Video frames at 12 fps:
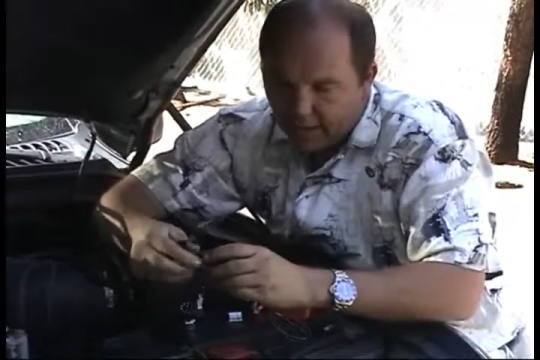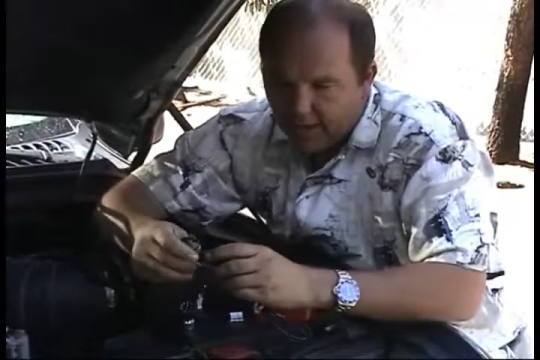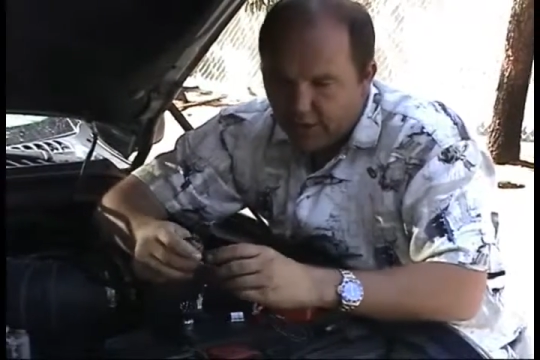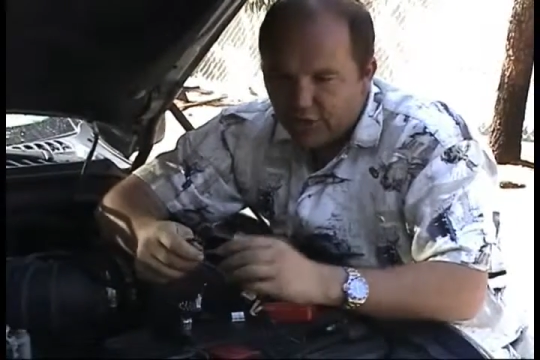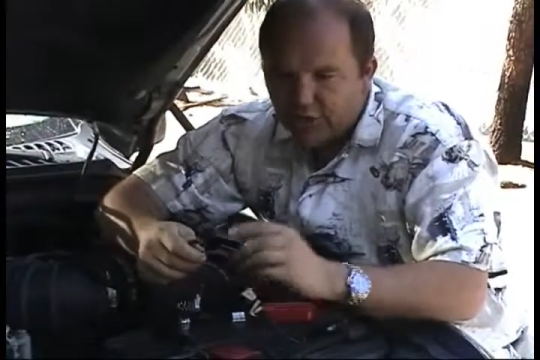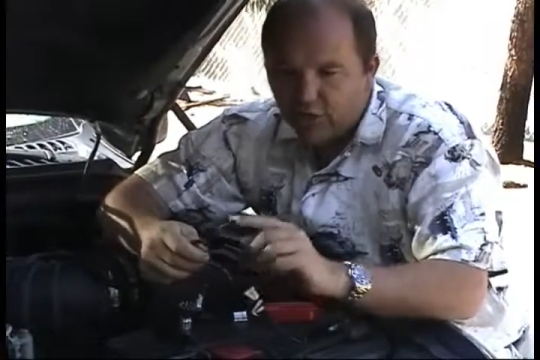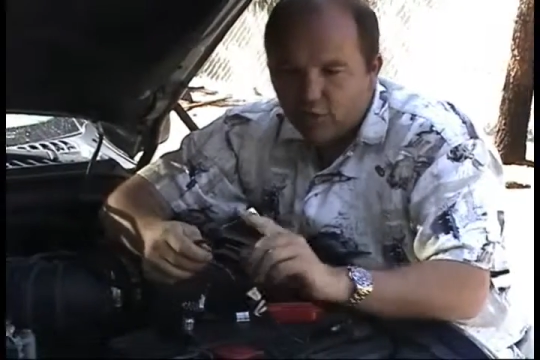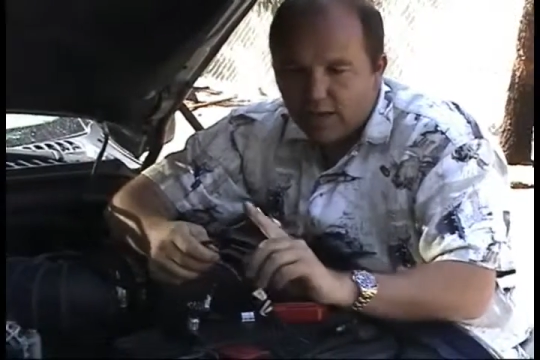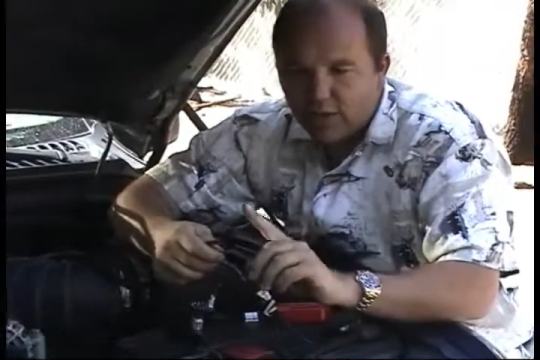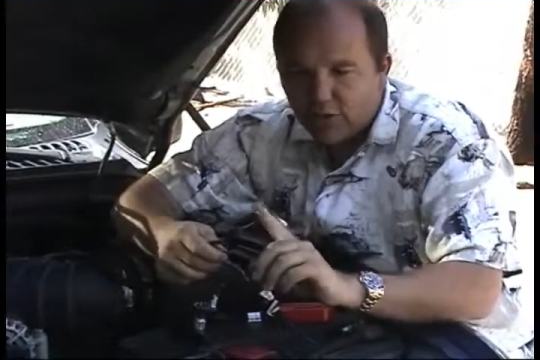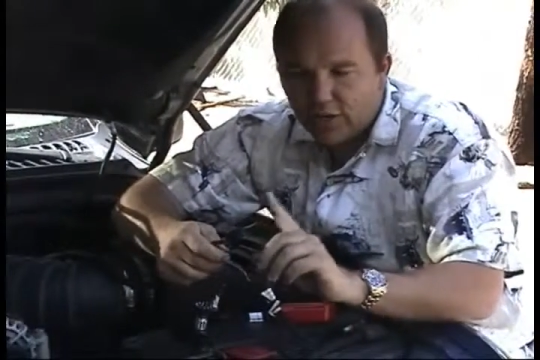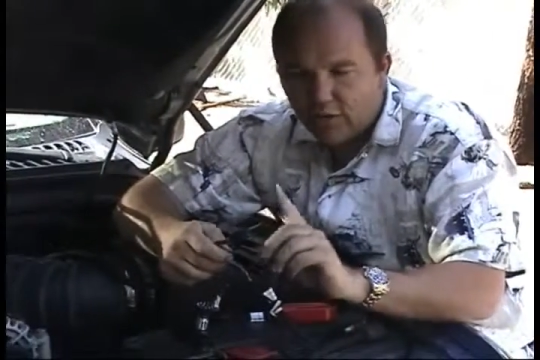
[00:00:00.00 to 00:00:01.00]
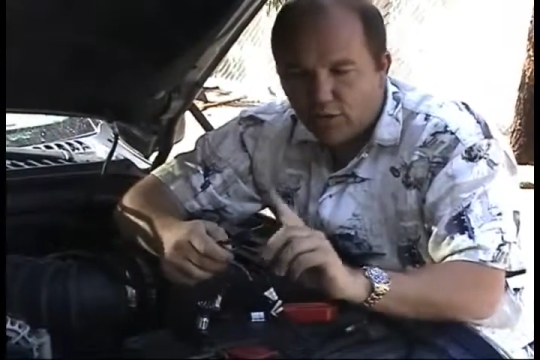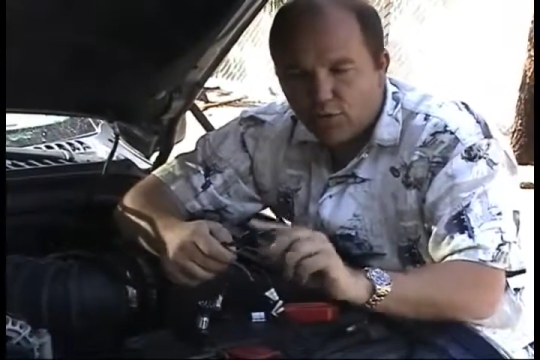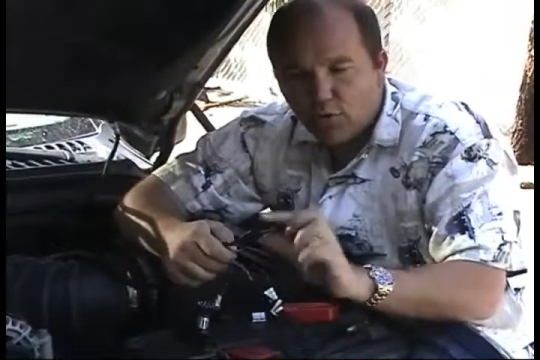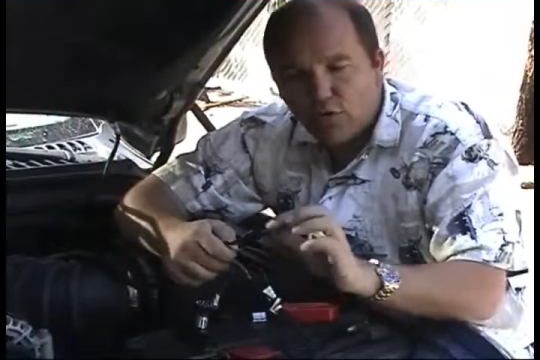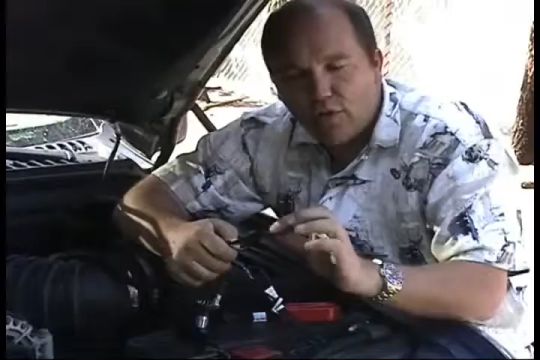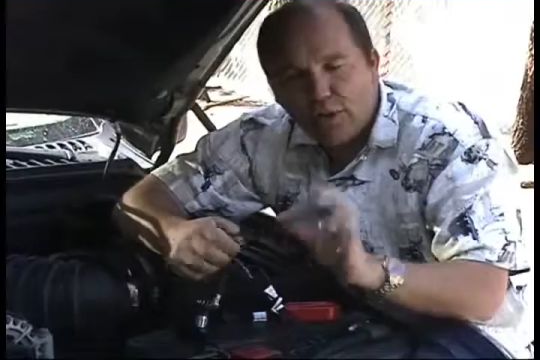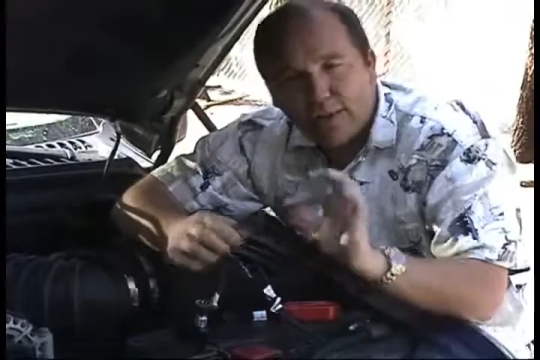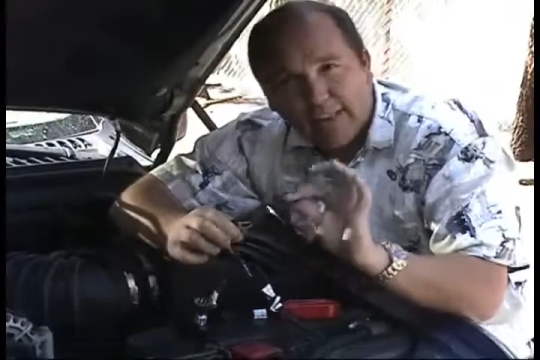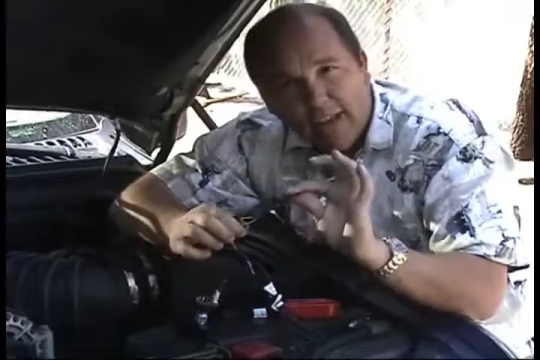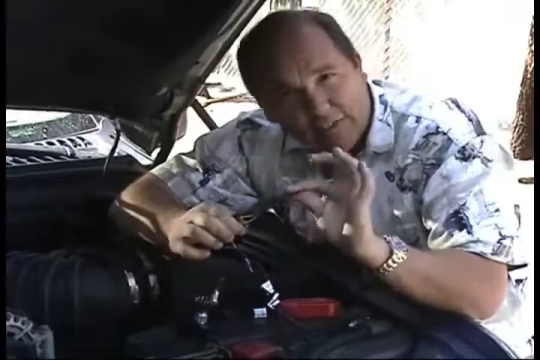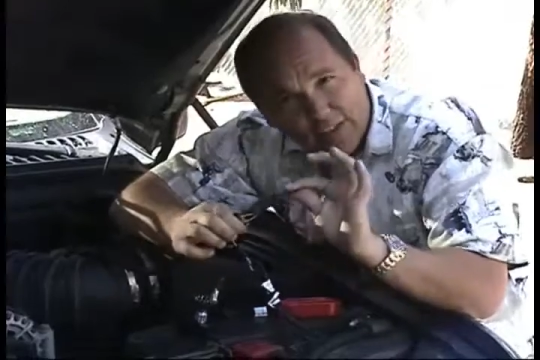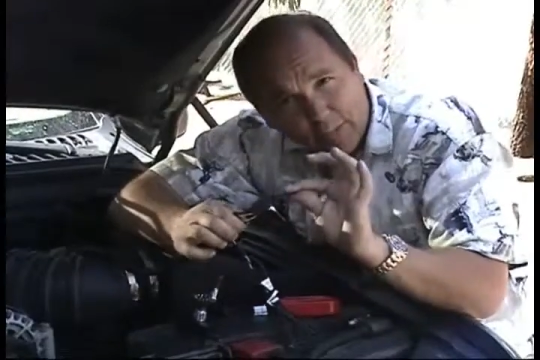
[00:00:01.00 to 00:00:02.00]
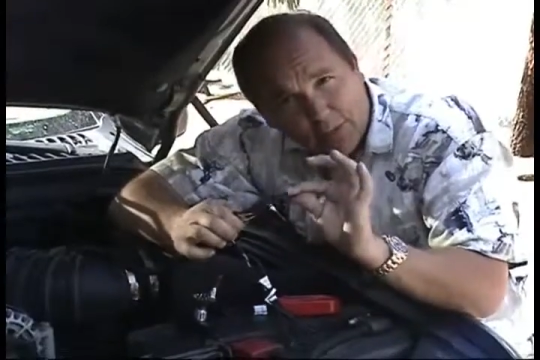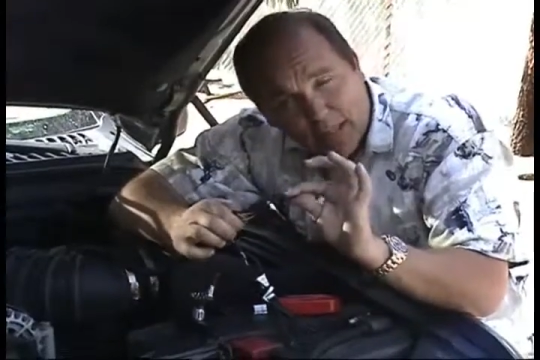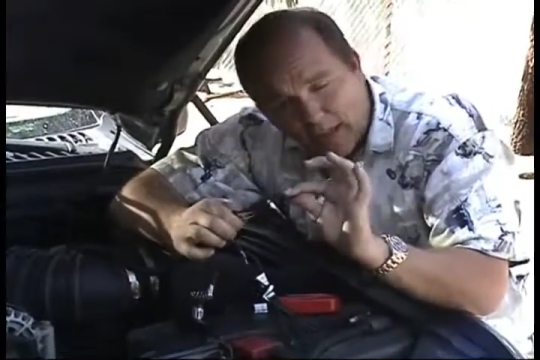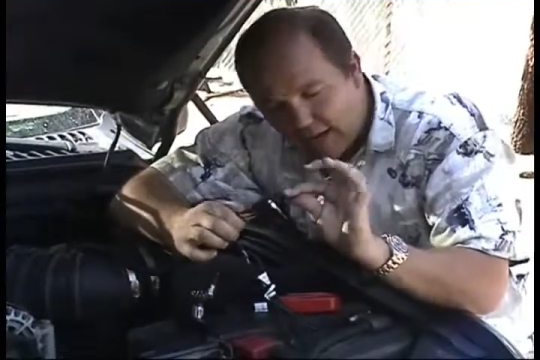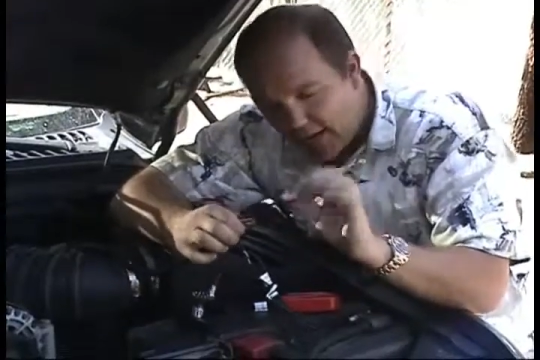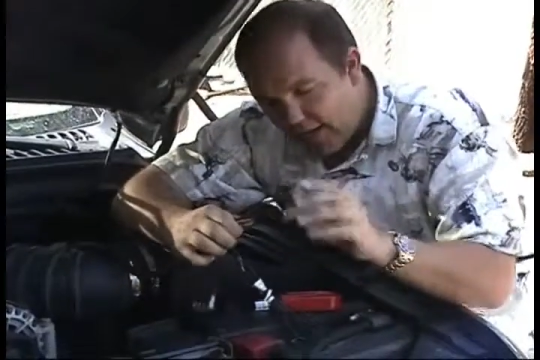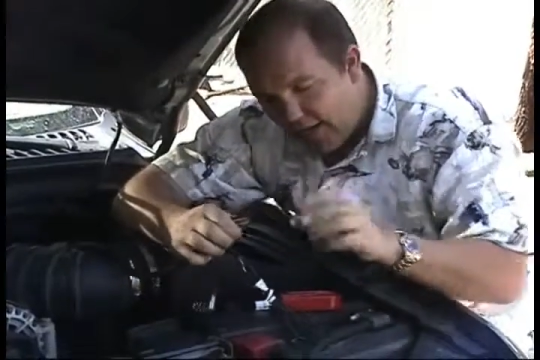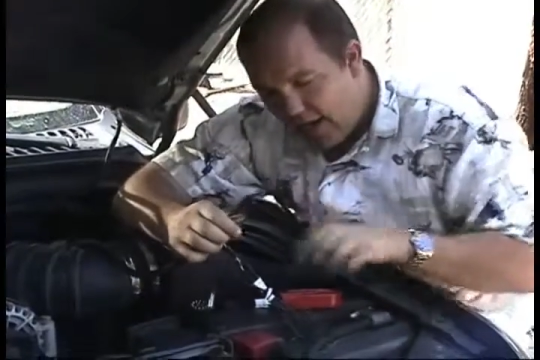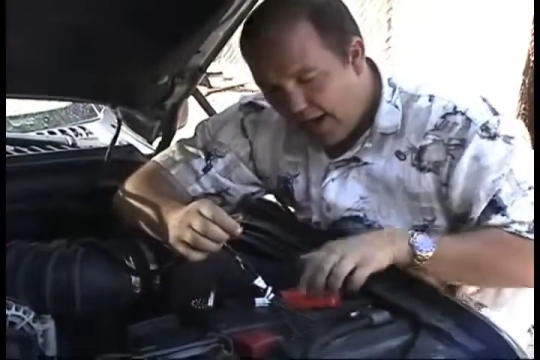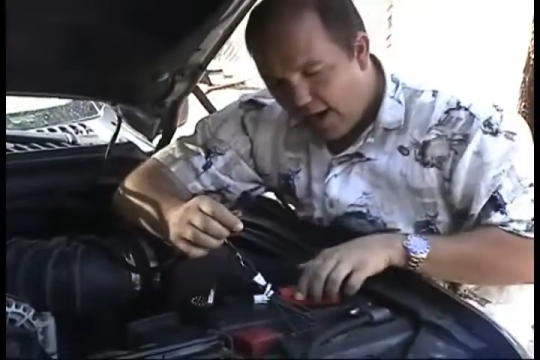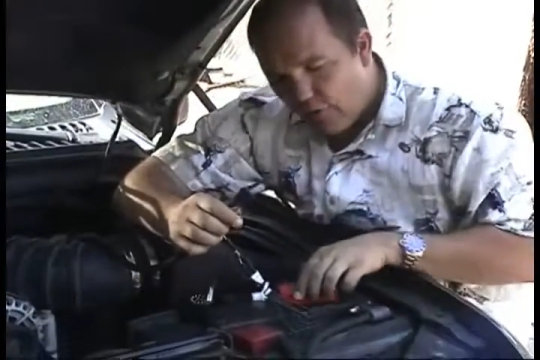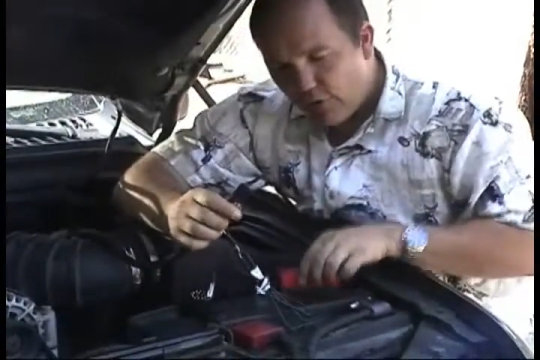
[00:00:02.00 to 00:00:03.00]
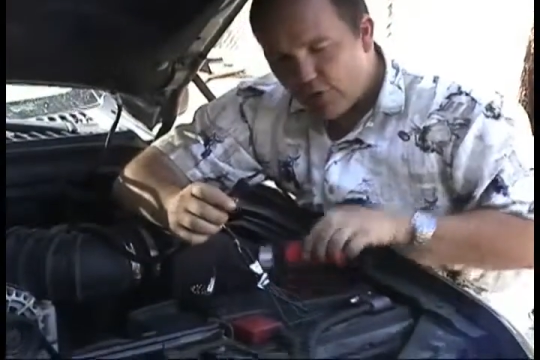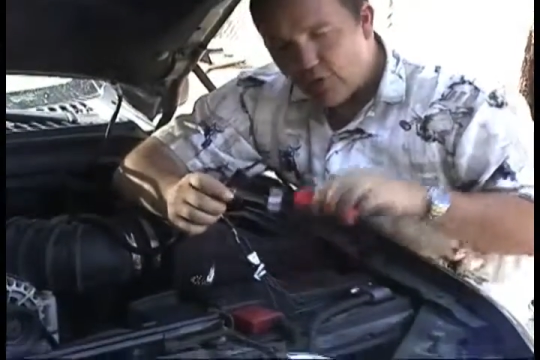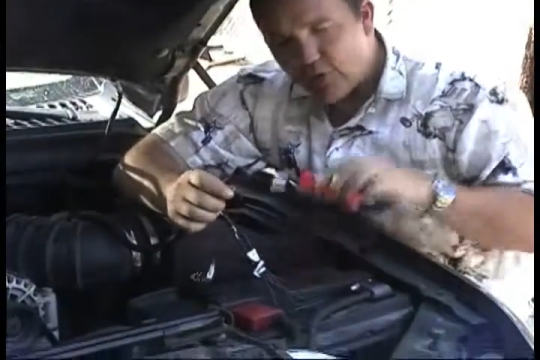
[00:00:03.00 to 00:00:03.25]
and you're going to remove our safety plug, and we're going to